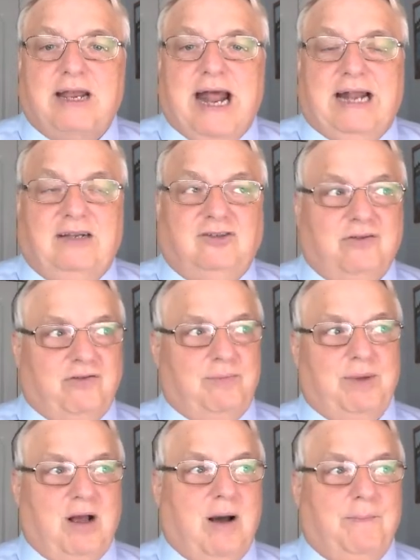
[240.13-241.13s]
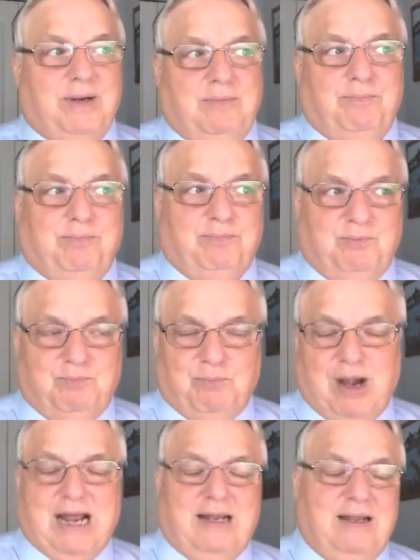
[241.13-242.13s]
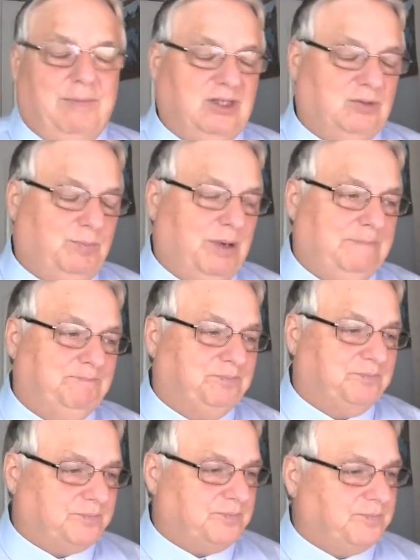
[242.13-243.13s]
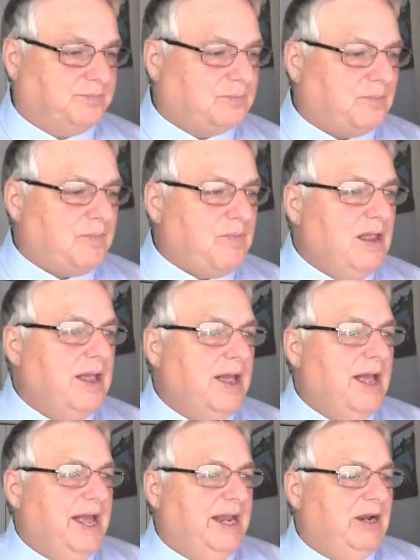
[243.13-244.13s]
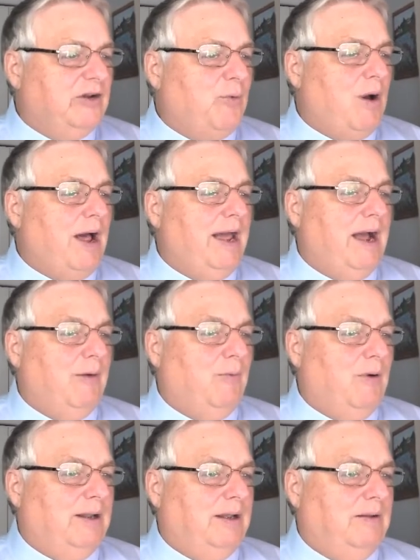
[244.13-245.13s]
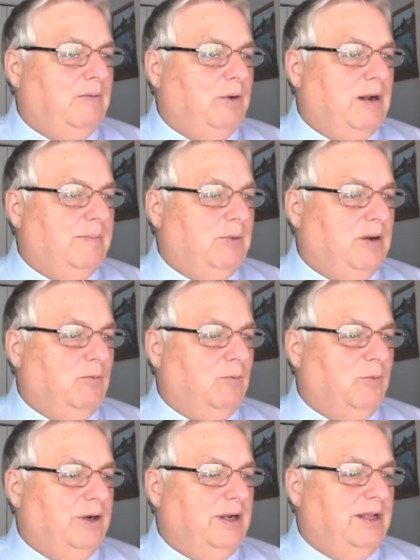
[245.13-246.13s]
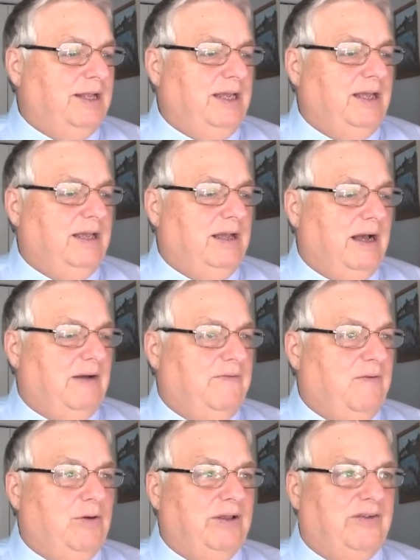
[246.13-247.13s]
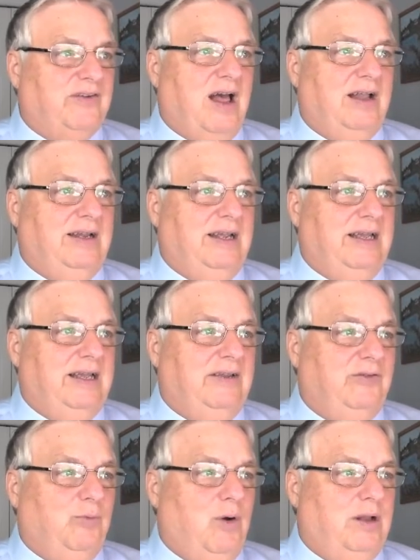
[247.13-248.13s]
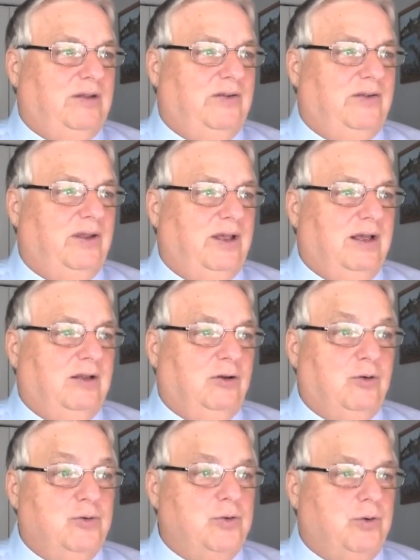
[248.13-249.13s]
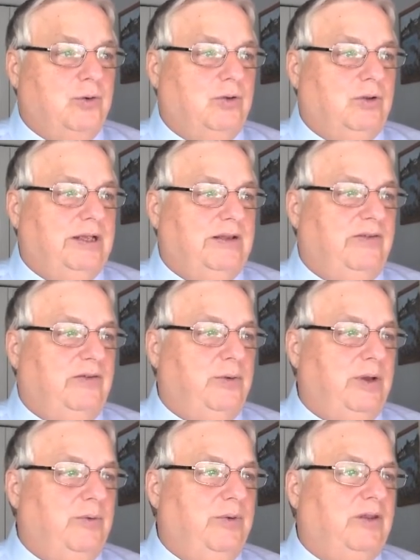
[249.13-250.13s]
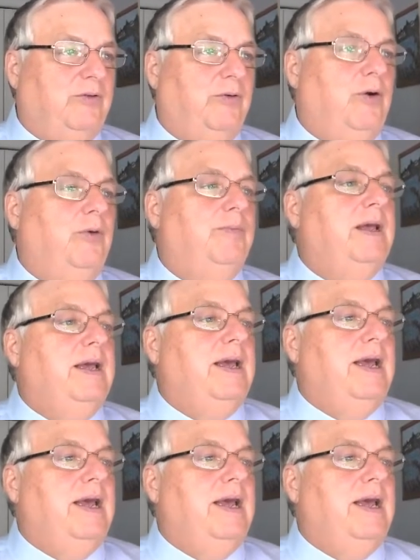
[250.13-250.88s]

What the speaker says: looking at it just from a company brand image. But here's why what I'm going to really focus on is what Google is doing with Chrome.